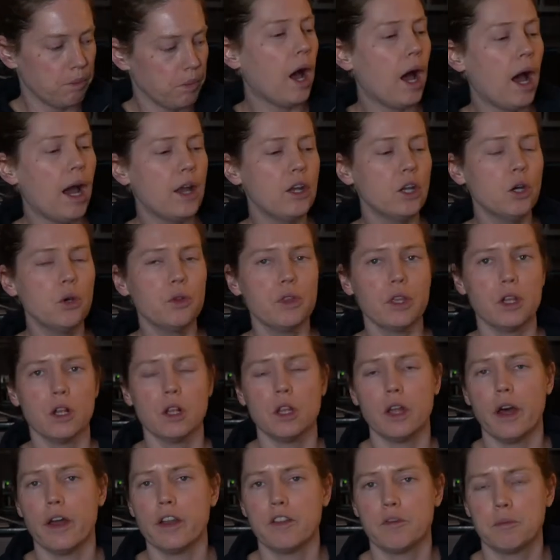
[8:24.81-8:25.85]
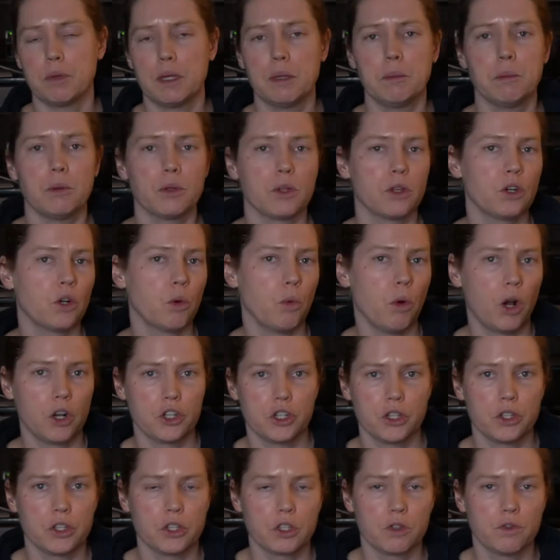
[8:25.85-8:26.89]
I know that a lot of people that are
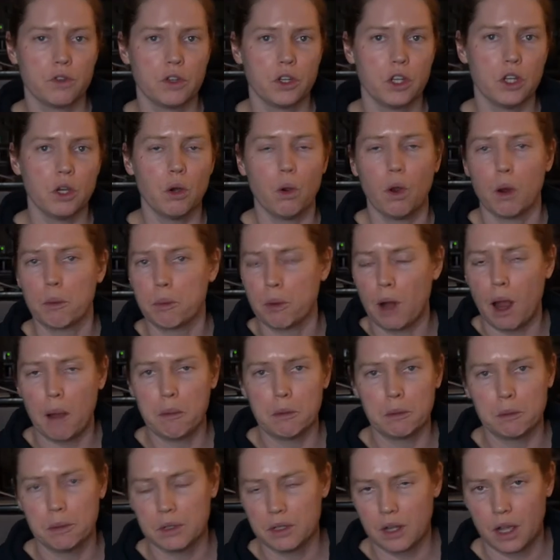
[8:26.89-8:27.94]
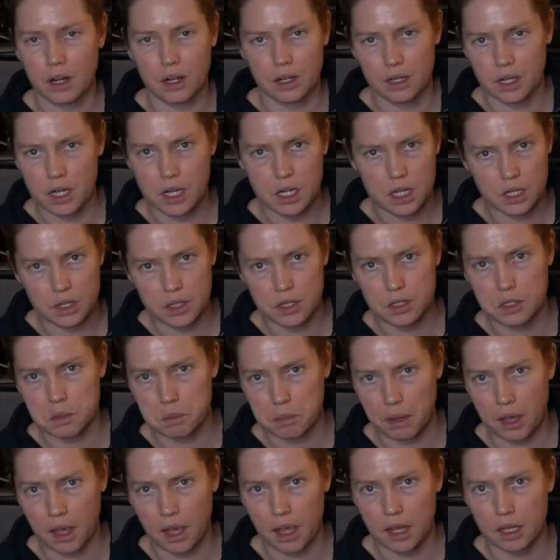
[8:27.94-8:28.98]
watching this video are probably not going to need this
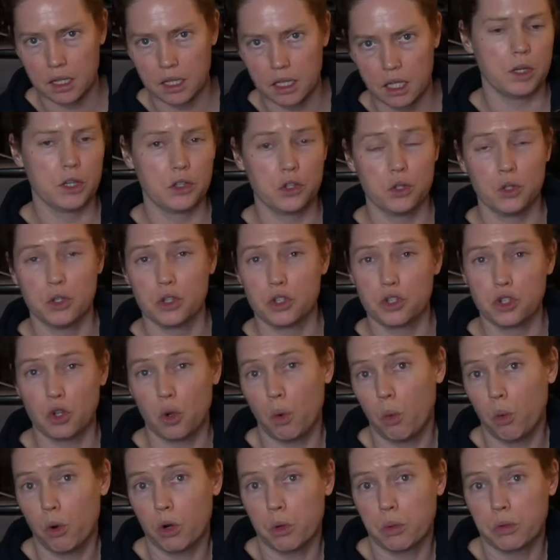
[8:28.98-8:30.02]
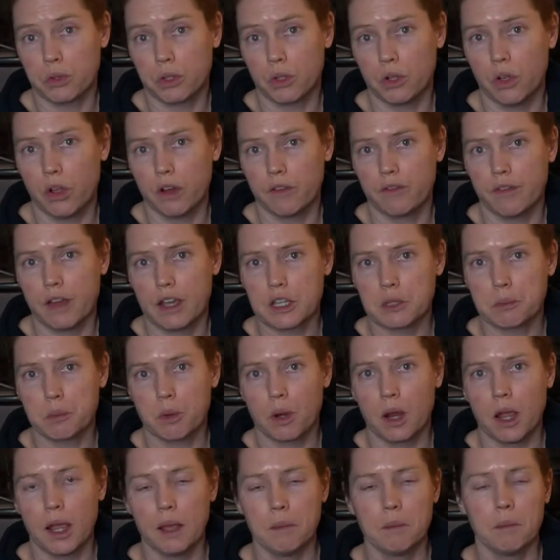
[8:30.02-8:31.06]
bag because you just don't work with a long, fast
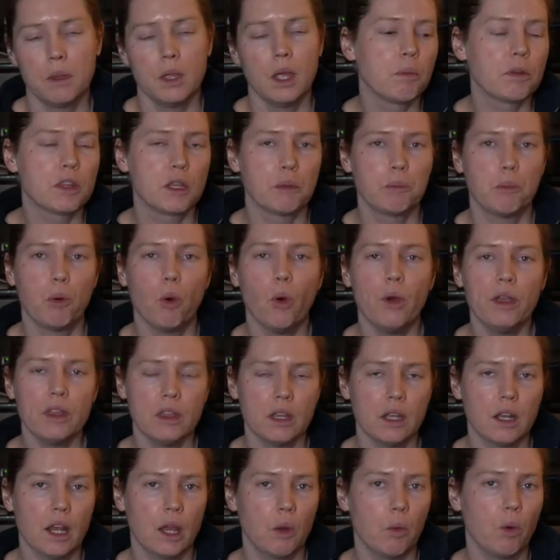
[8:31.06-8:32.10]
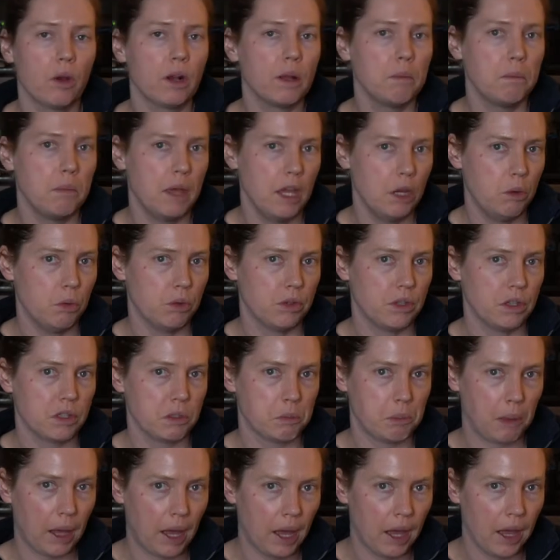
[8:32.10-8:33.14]
prime. But the point that I want to make with this
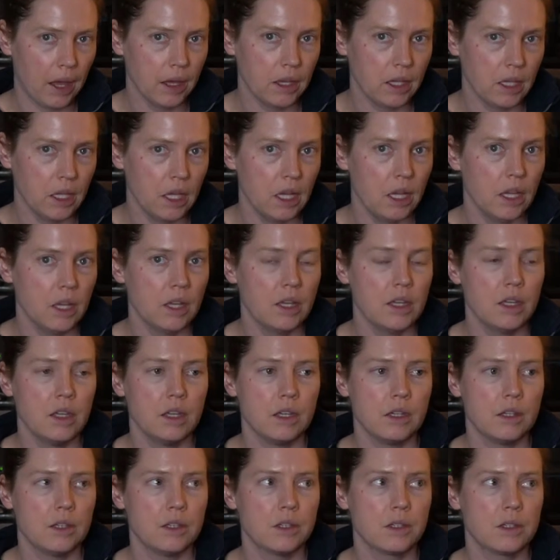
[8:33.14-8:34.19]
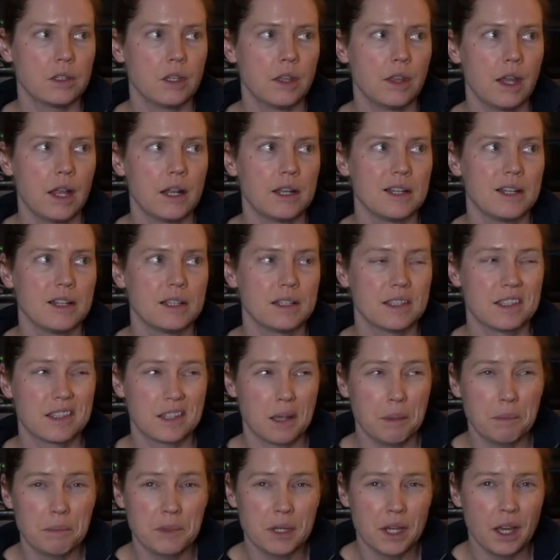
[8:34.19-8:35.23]
bag is that
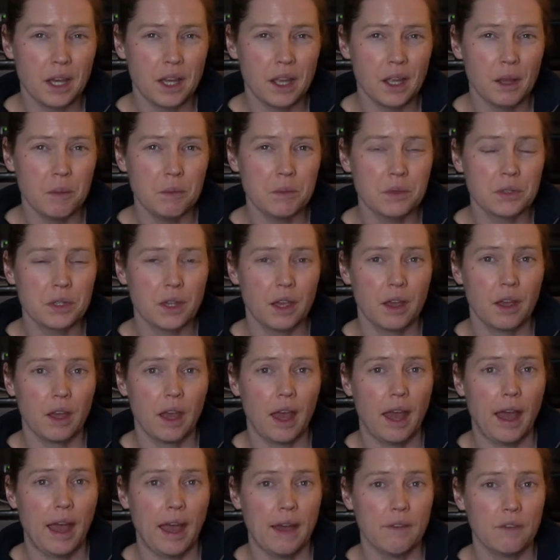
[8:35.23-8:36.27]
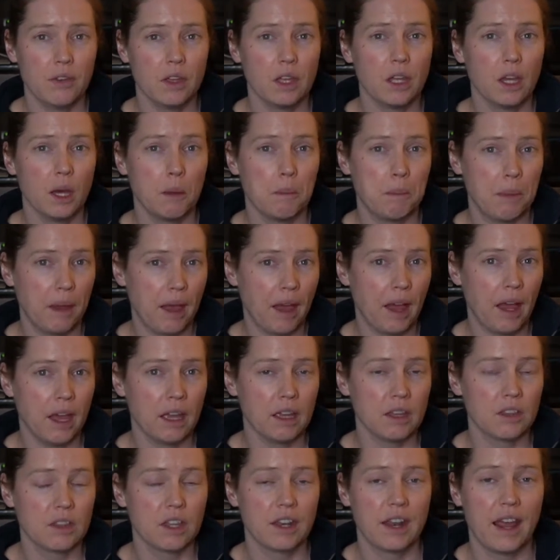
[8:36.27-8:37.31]
sometimes having a
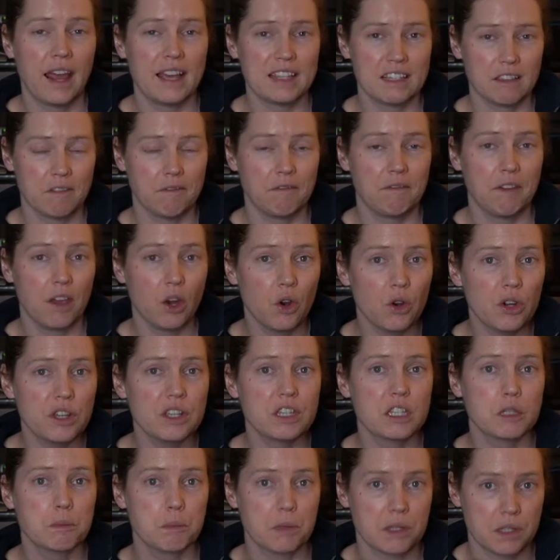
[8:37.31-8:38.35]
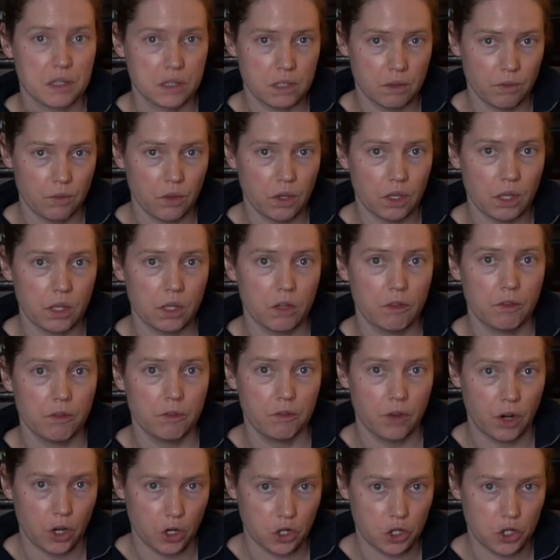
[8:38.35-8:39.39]
bag that has a very specific
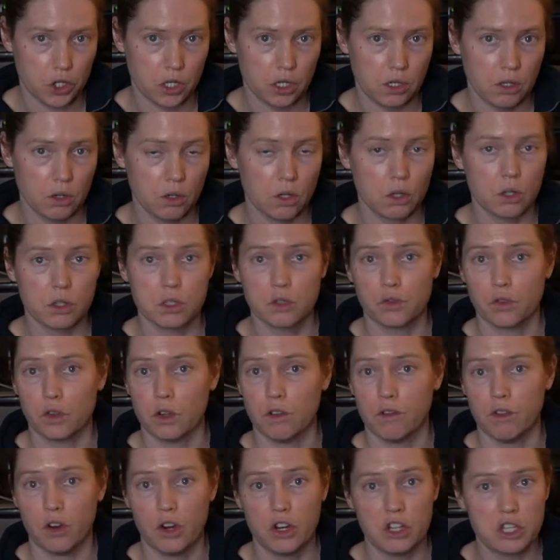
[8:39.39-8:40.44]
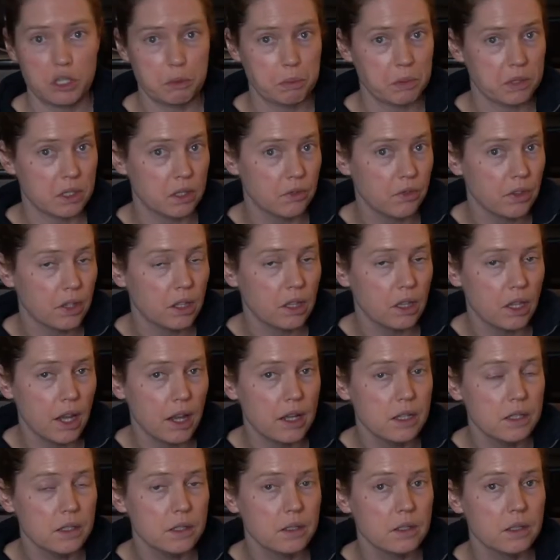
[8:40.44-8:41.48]
function or it's for a very specific
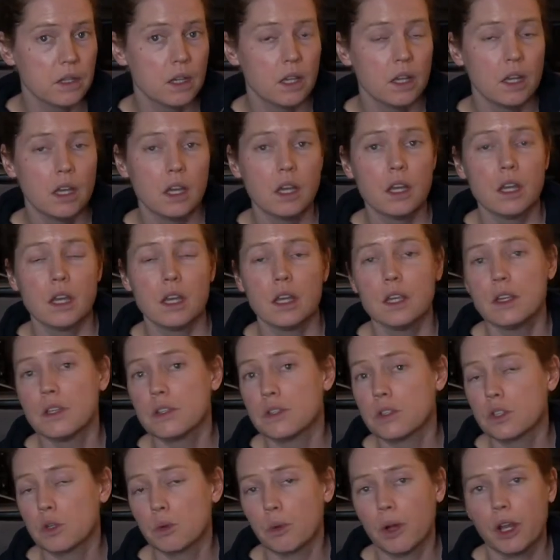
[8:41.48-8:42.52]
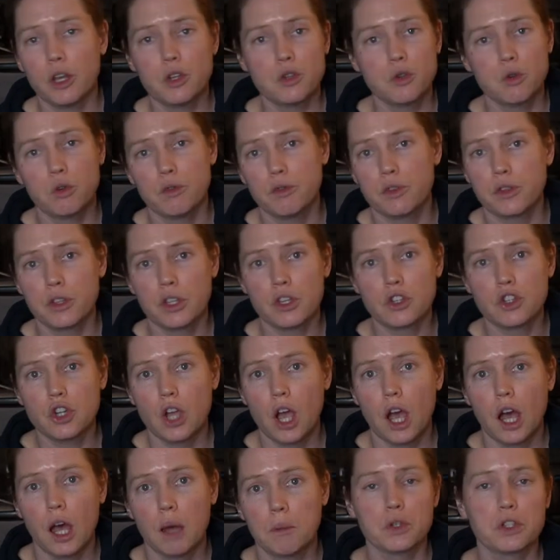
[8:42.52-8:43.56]
lens is the right tool for the
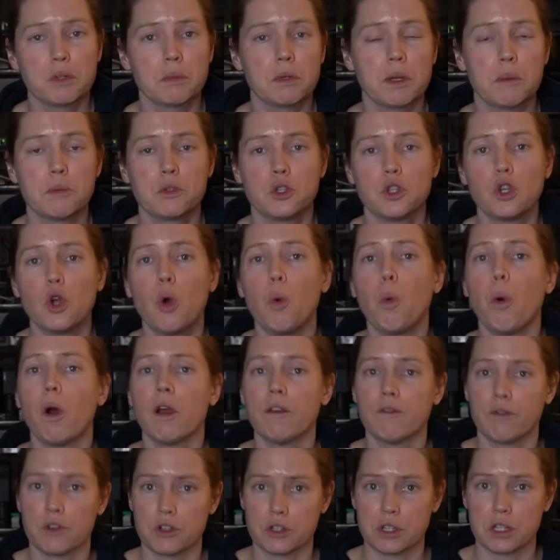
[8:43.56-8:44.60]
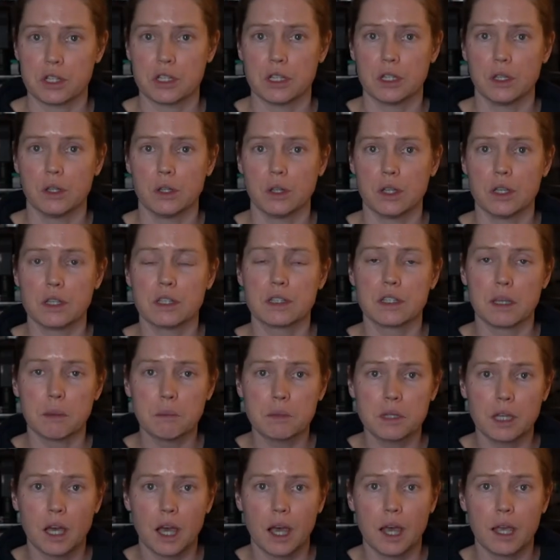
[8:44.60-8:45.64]
job. Sometimes you don't want versatility.
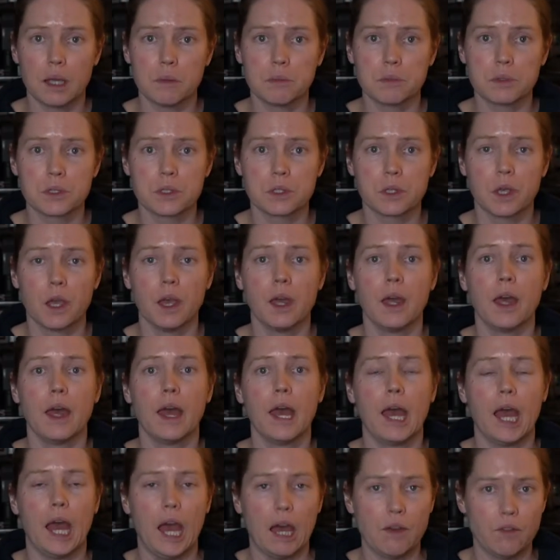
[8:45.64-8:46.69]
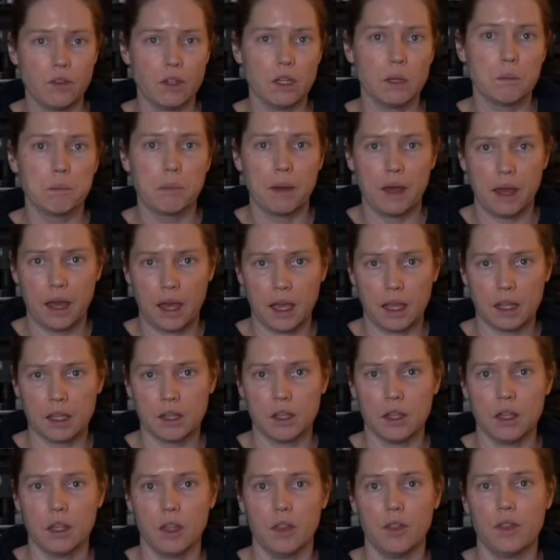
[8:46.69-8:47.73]
Sometimes having a bag
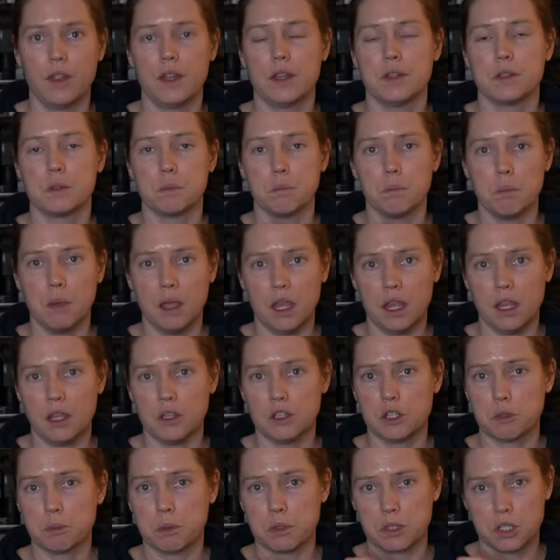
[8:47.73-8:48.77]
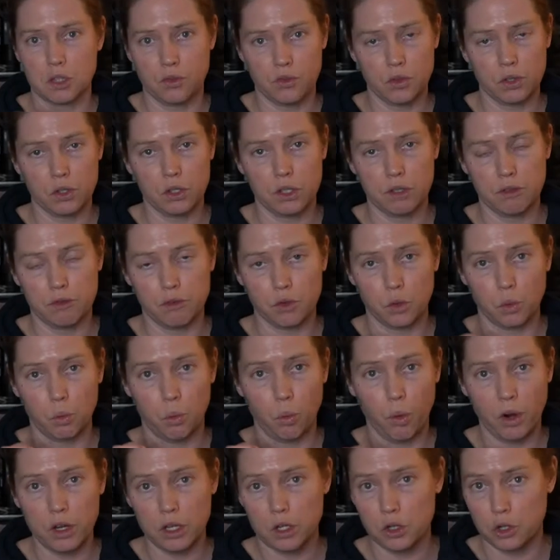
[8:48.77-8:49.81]
that is made specifically for
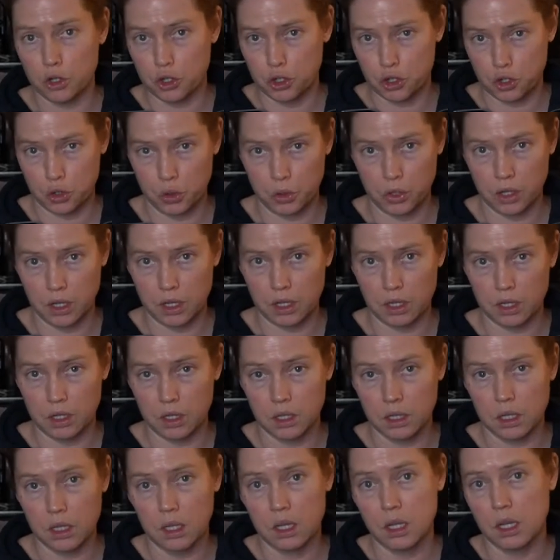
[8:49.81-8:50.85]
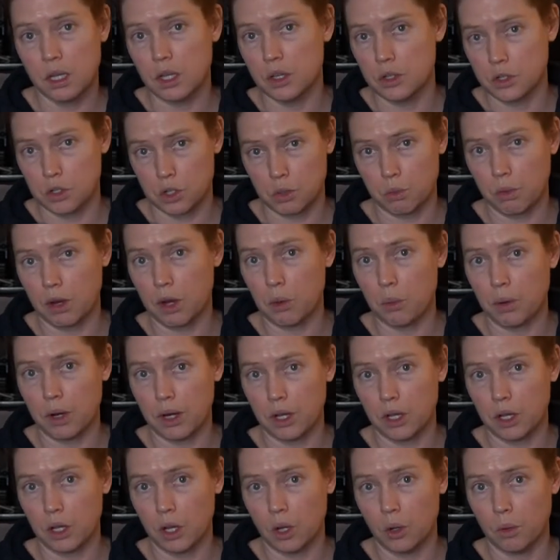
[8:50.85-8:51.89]
what you're shooting is the right way
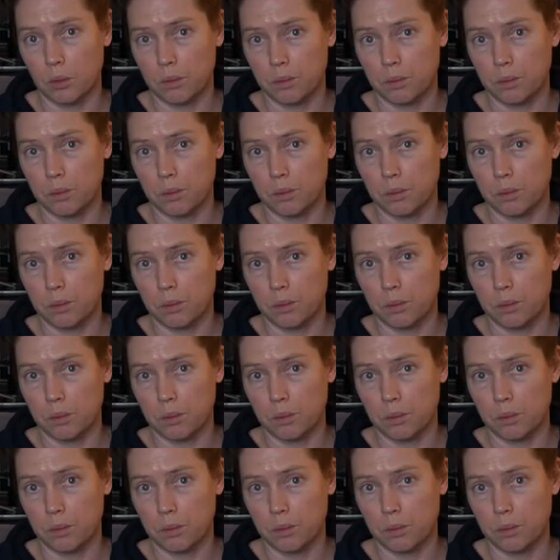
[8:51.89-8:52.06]
to go.